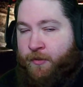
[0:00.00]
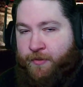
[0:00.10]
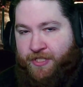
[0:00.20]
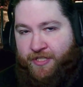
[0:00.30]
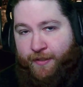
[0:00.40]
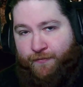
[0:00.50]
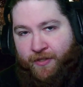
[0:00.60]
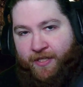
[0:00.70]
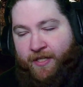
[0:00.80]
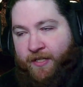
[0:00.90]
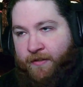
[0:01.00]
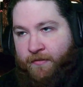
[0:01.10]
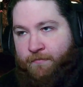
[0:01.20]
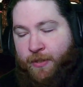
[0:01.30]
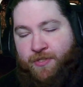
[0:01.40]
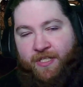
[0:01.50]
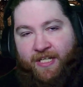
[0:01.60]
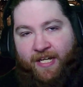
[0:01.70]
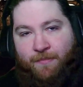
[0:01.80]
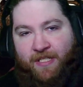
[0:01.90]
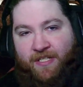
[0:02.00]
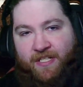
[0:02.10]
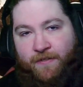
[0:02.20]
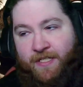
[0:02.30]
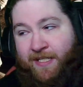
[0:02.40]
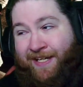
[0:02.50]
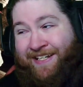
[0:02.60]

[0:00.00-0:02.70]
which is different than most of the games in the series,